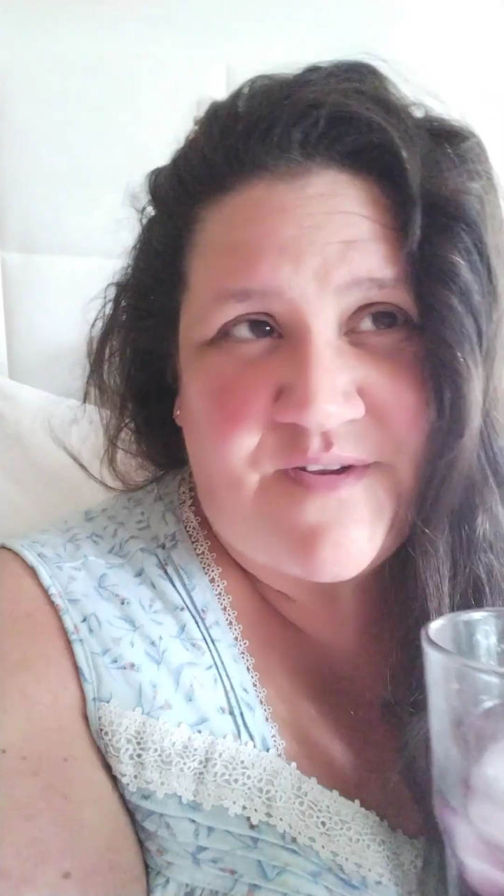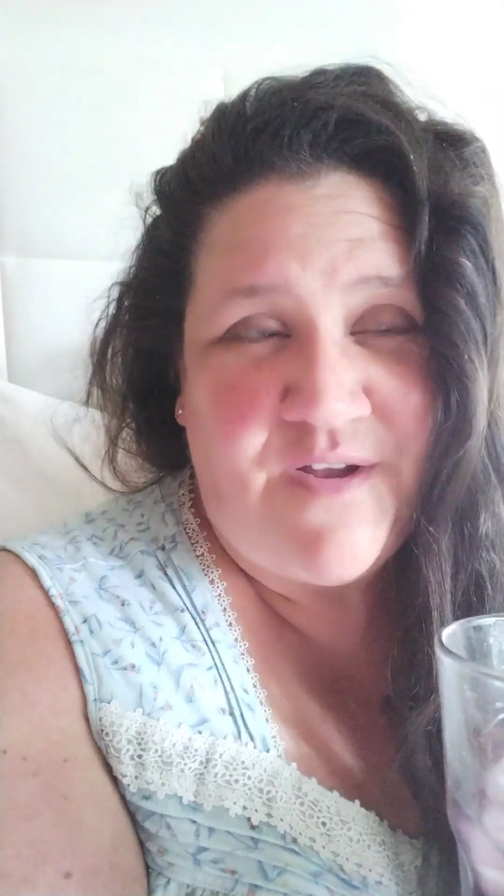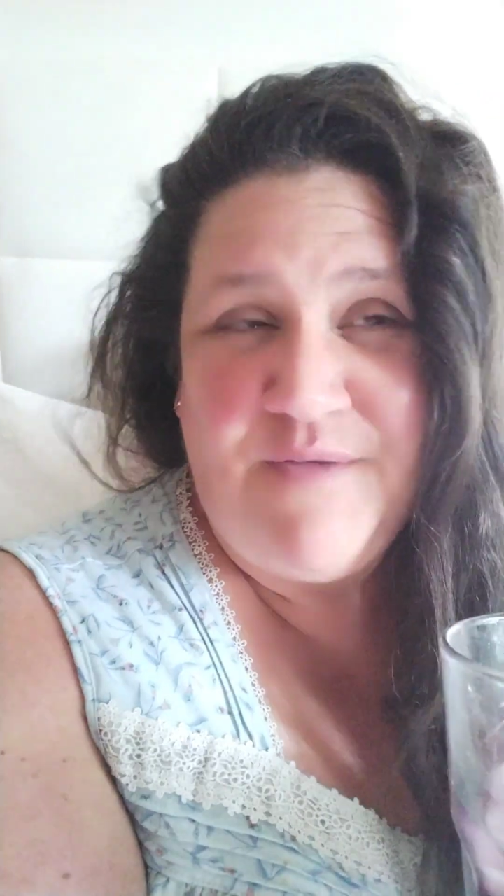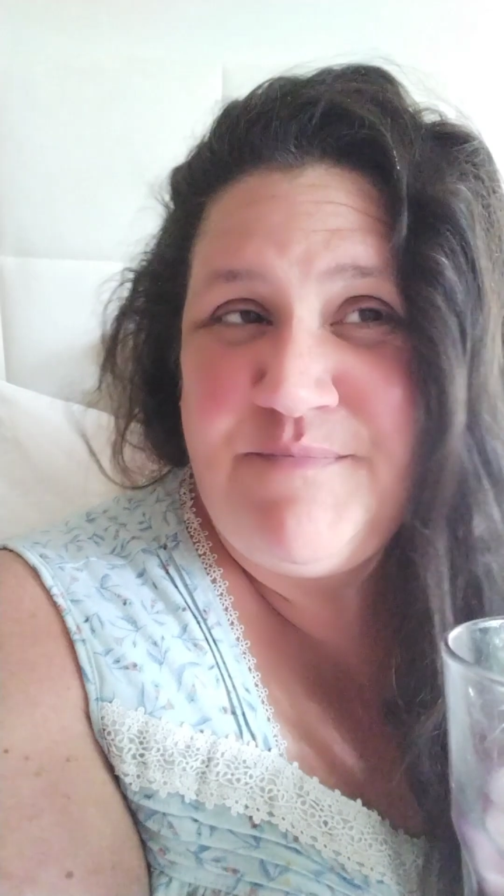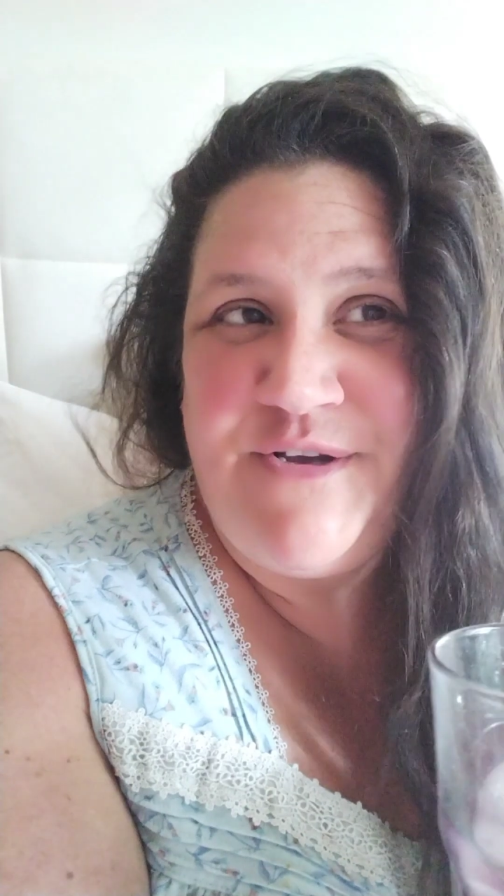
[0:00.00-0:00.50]

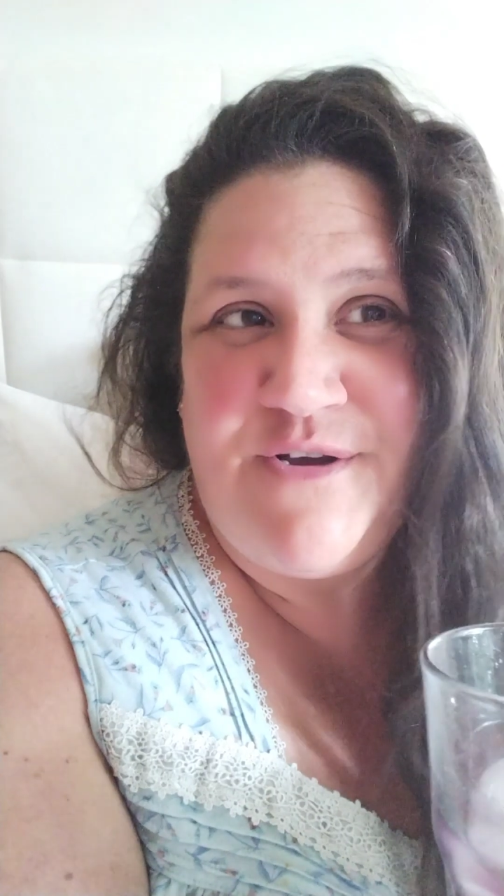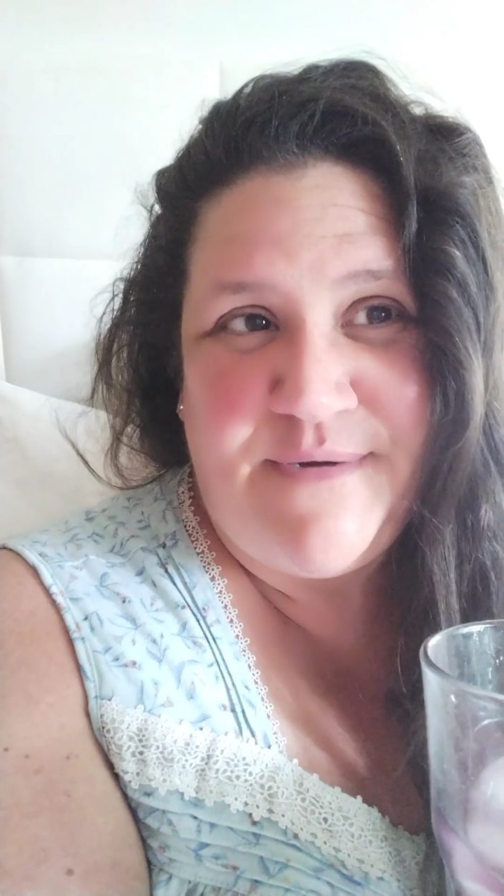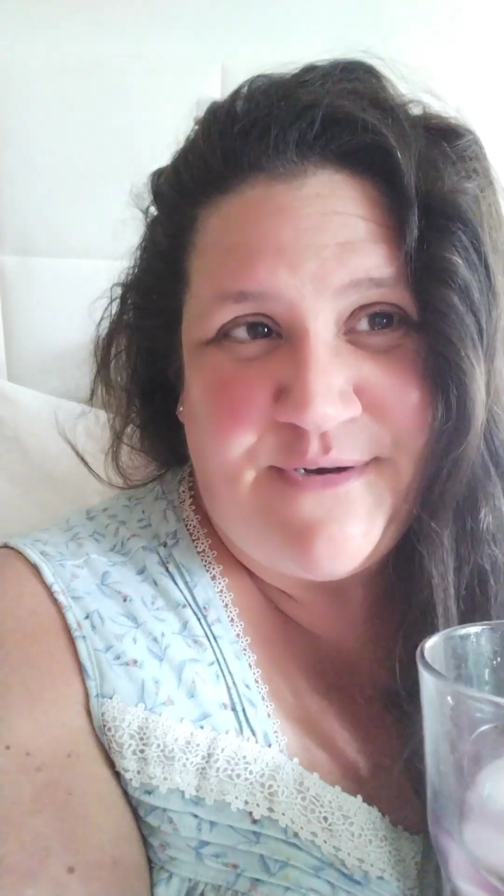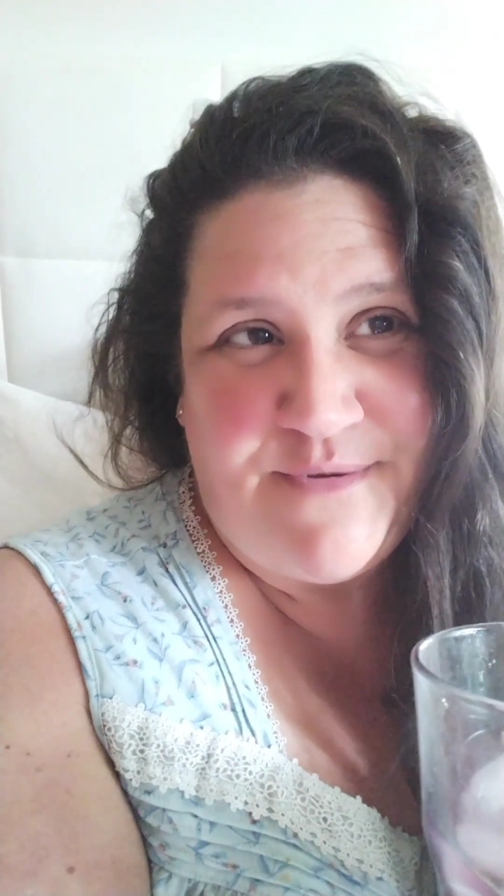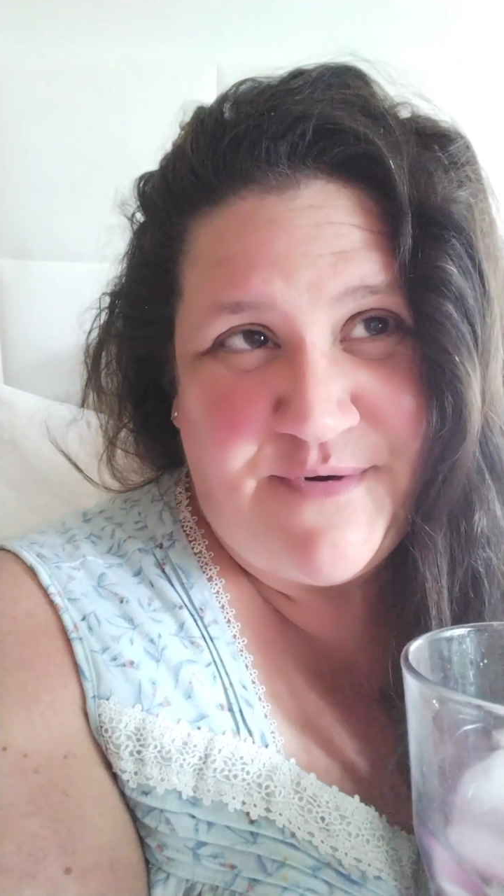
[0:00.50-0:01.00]
I'm like on
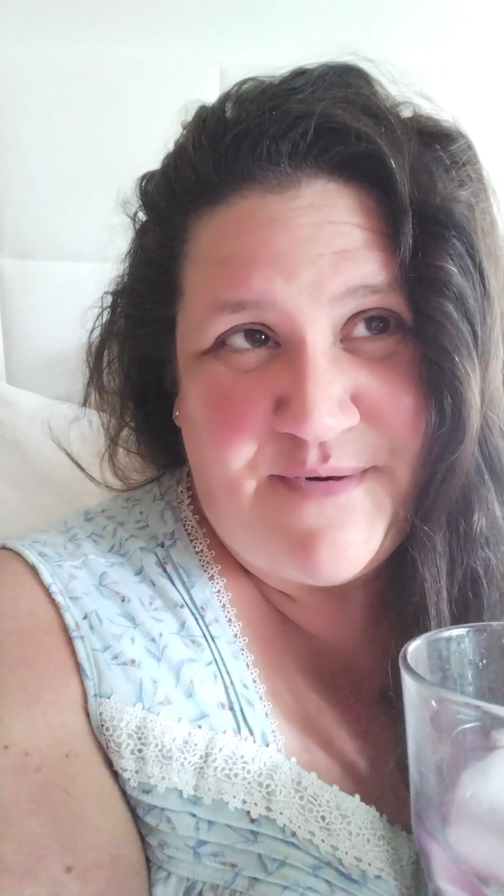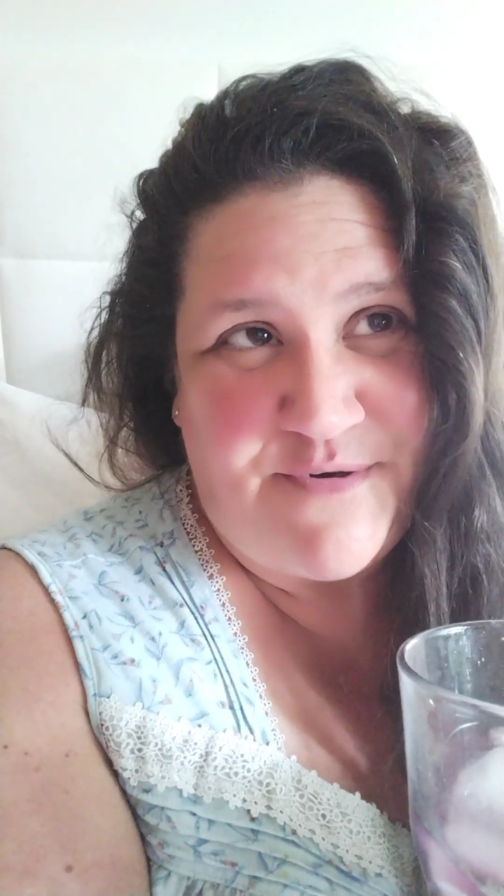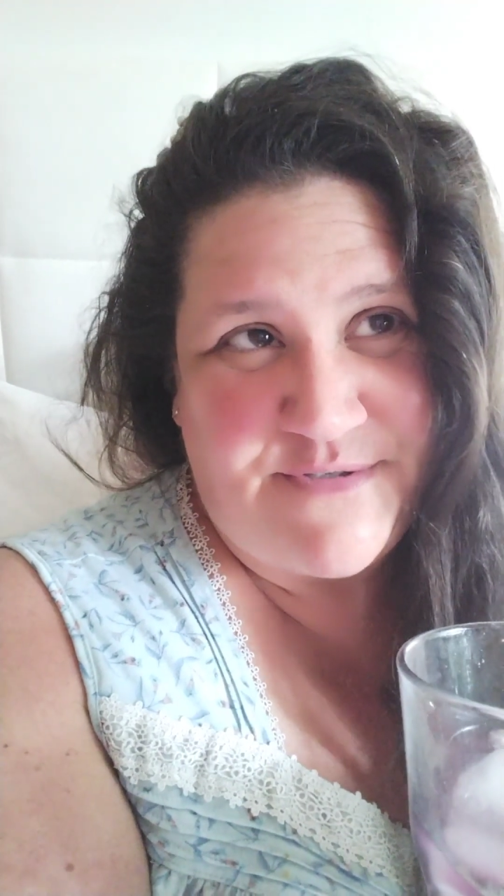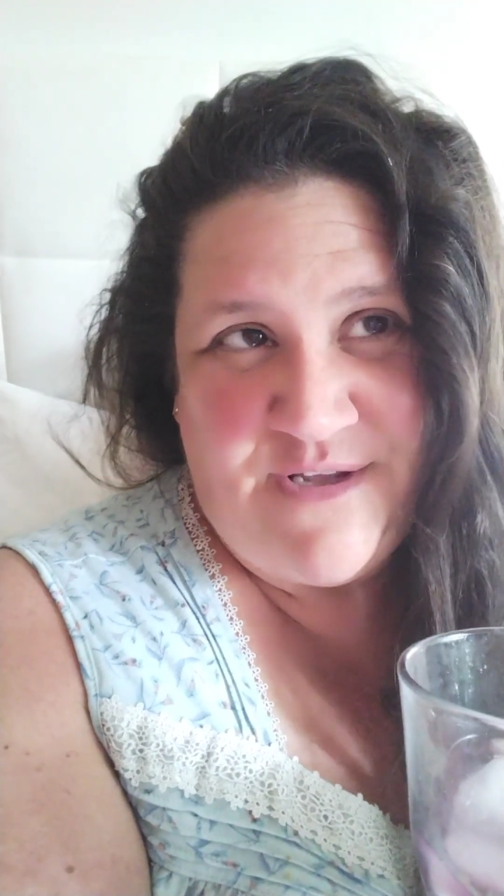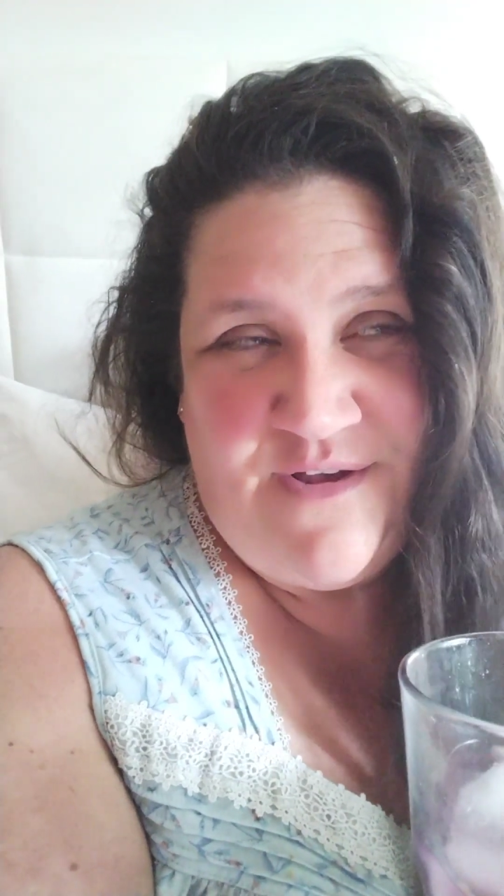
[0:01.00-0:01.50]
my community
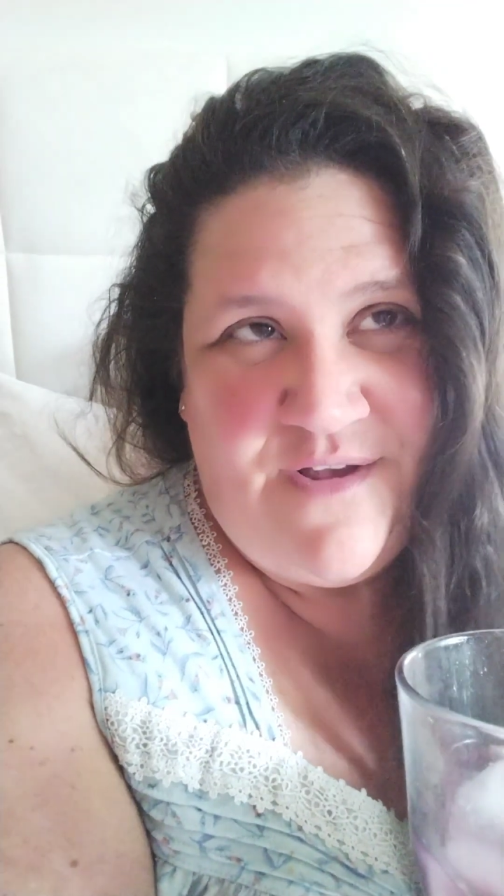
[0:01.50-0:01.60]
post,